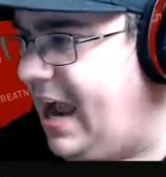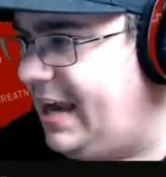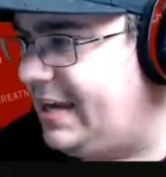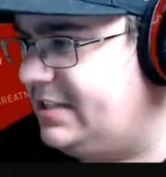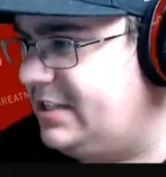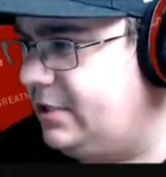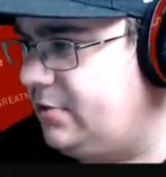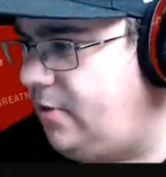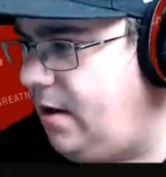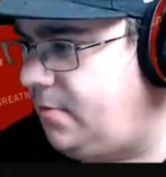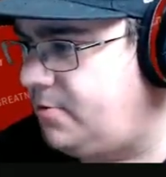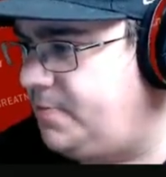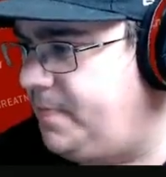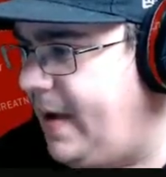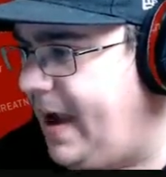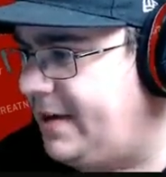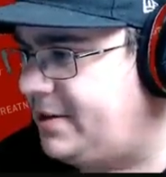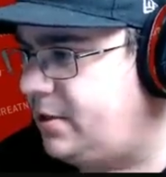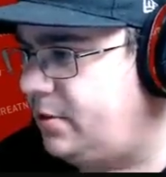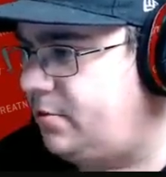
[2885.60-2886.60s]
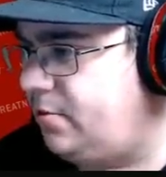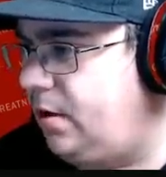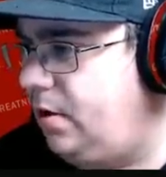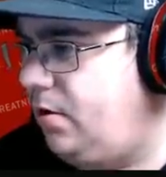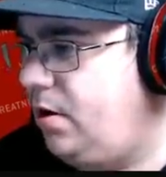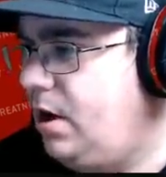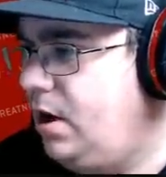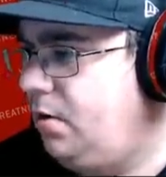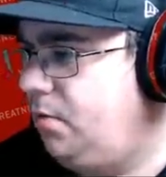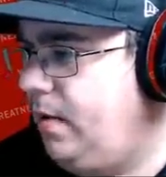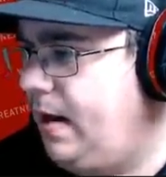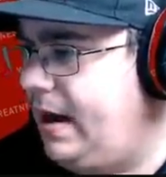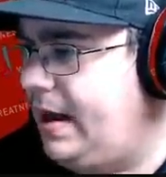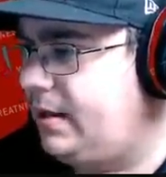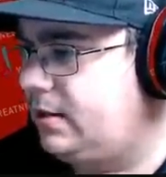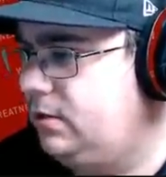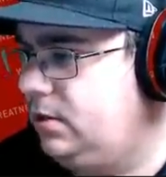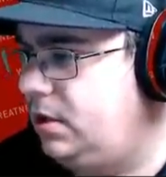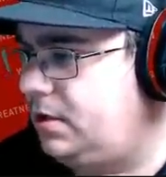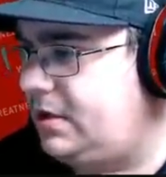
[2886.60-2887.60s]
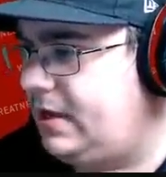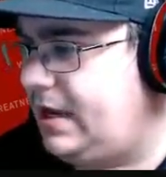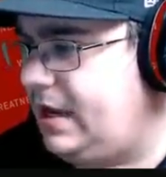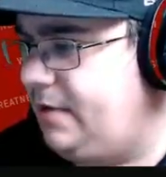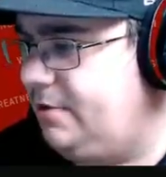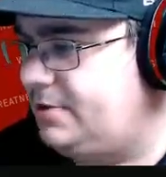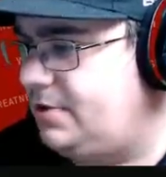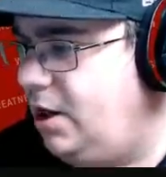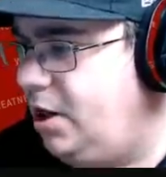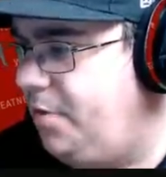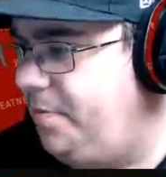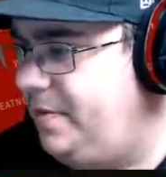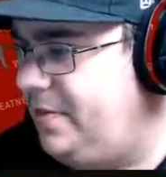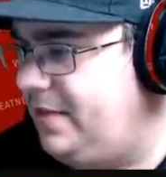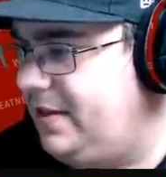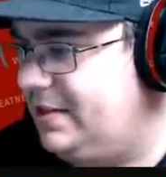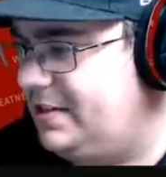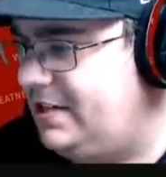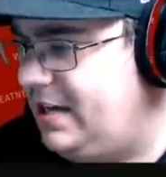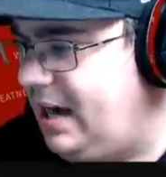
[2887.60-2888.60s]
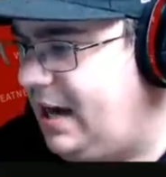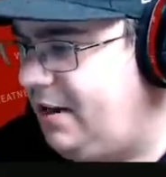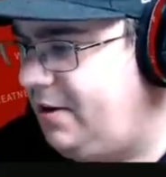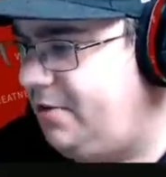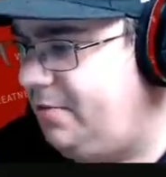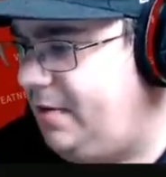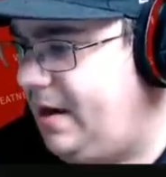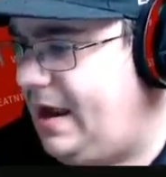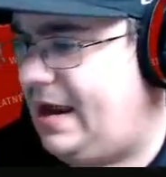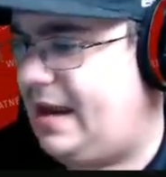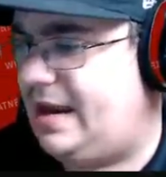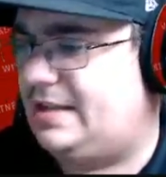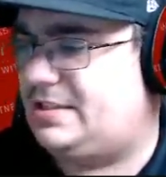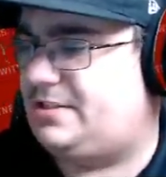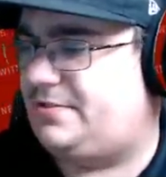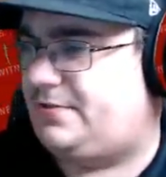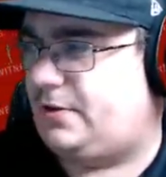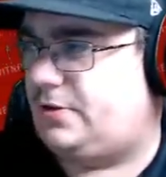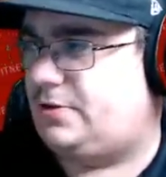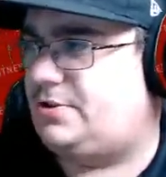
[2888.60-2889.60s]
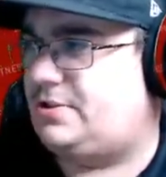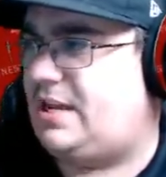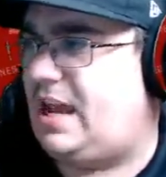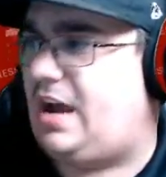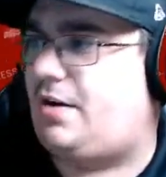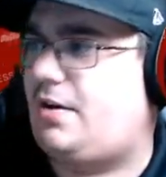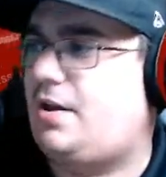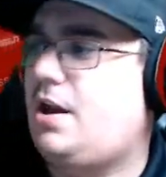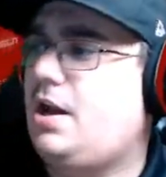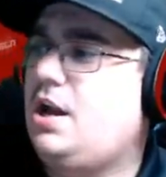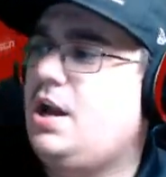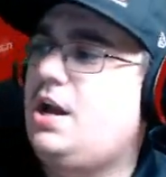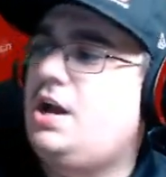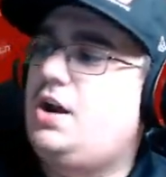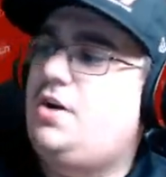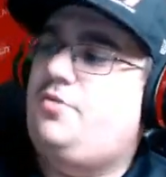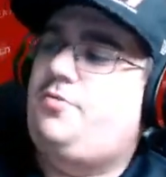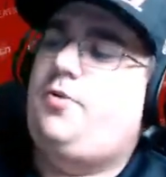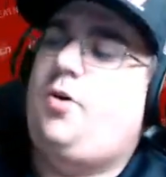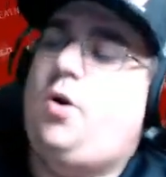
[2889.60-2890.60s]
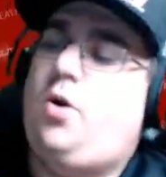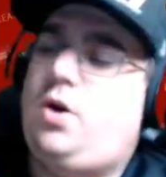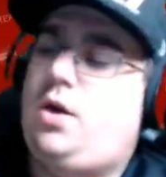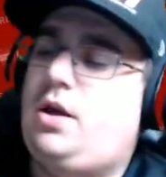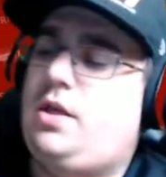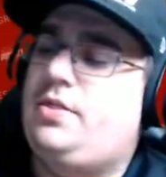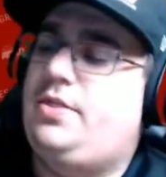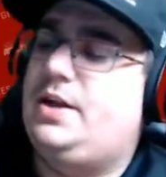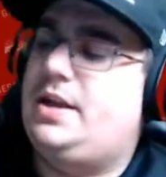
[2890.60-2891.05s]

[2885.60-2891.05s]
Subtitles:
as he drops back to throw. Waiting, looking. It was open the entire way. It's a first down for the